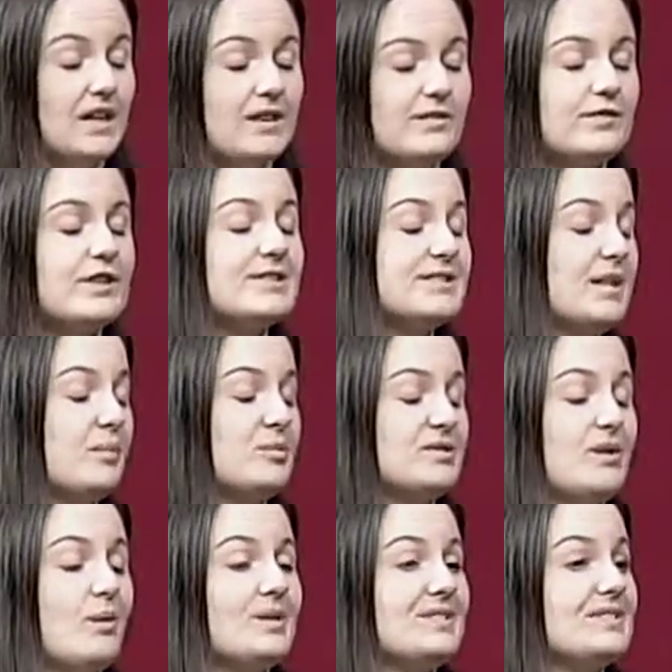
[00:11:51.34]
The first step is
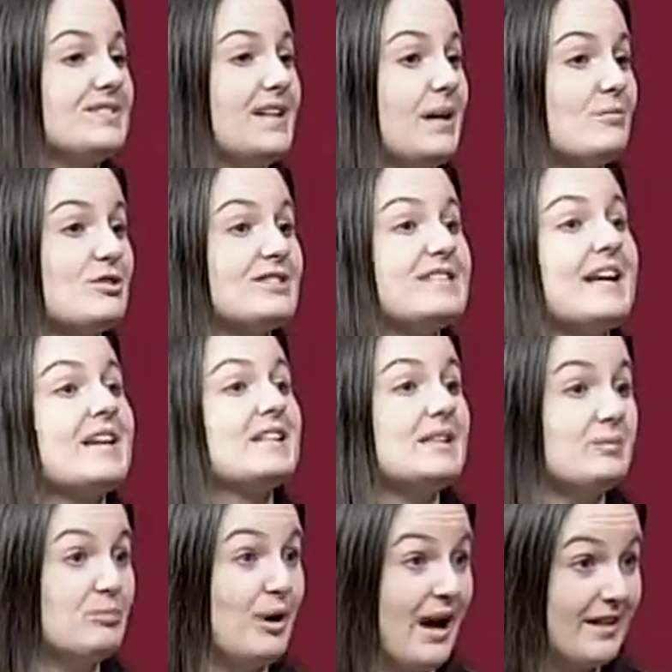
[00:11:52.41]
always the same. Just take a
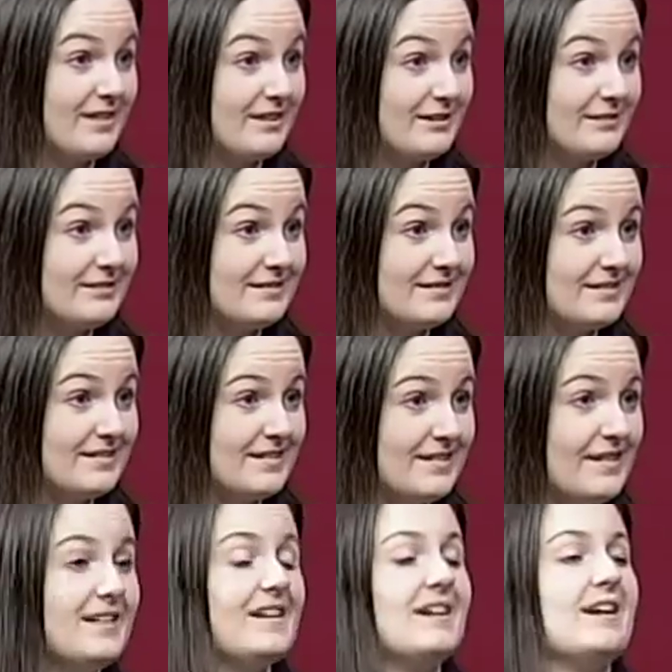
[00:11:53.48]
deep breath.
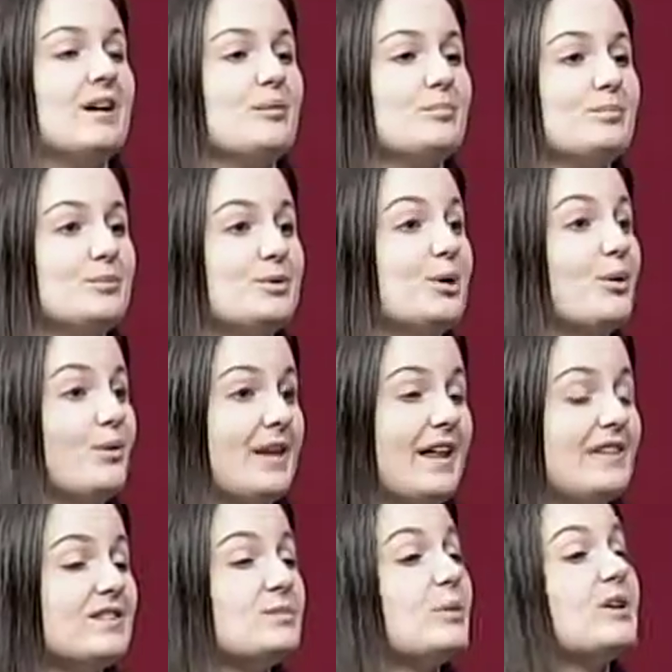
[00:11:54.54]
Know
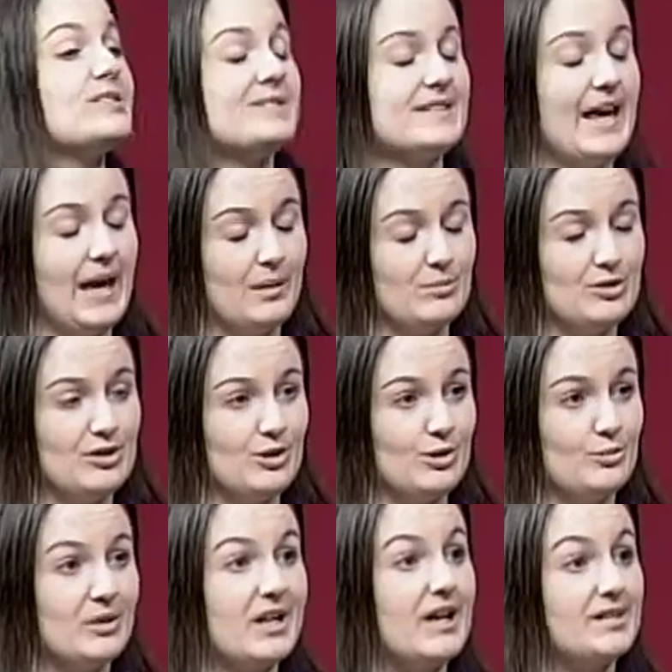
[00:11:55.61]
that this person came to you
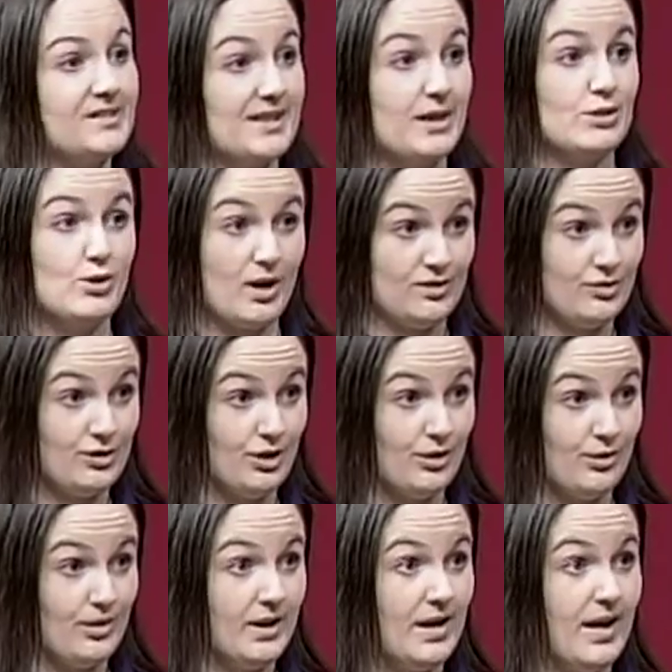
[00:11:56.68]
because they trust
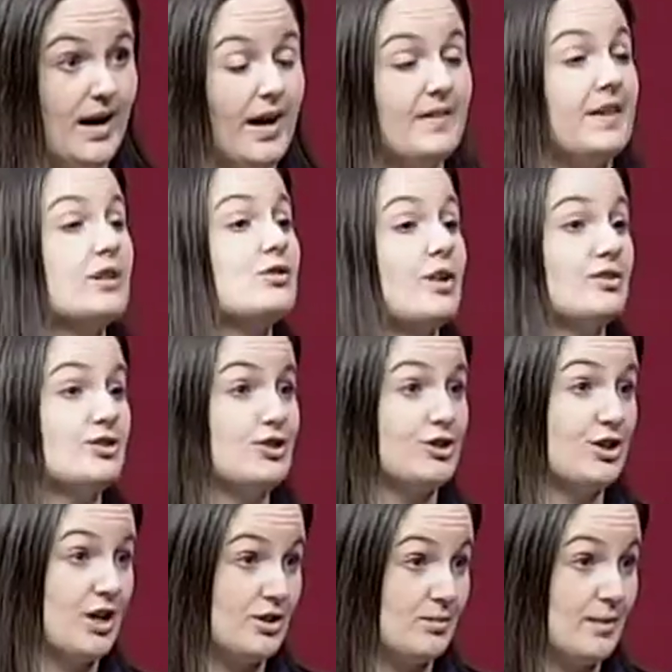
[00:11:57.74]
you, and they trust your
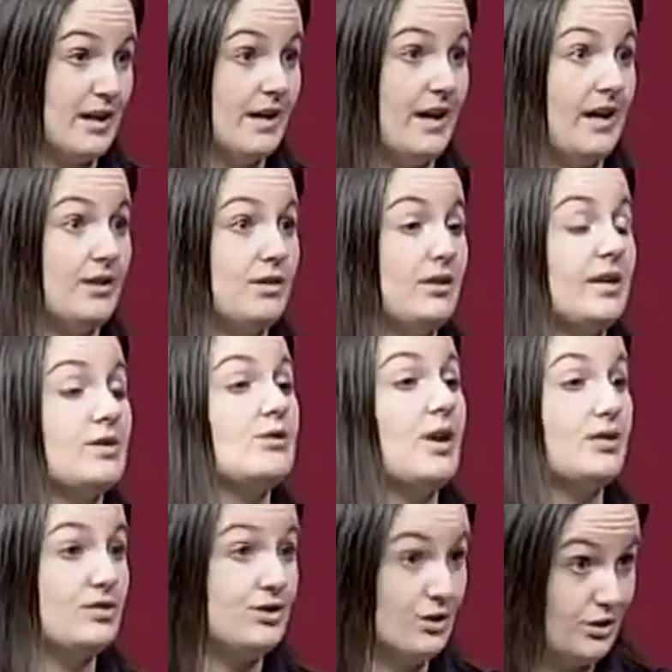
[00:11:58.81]
judgment, and they
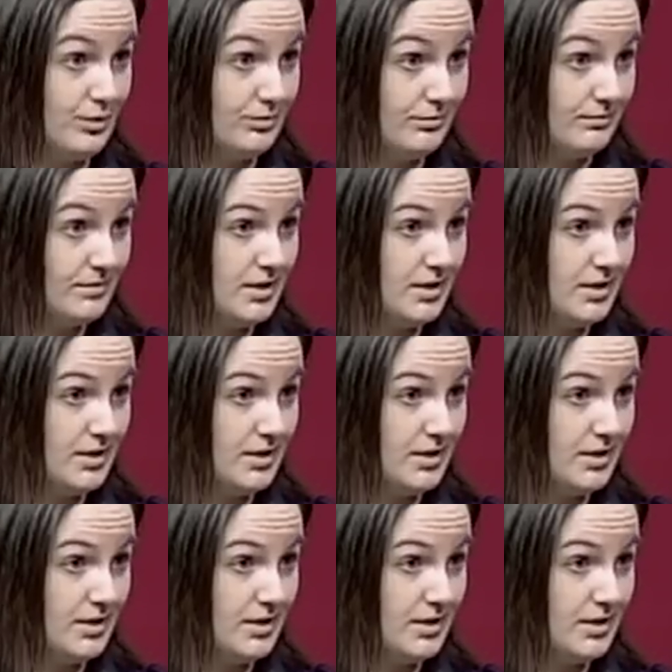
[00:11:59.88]
trust you.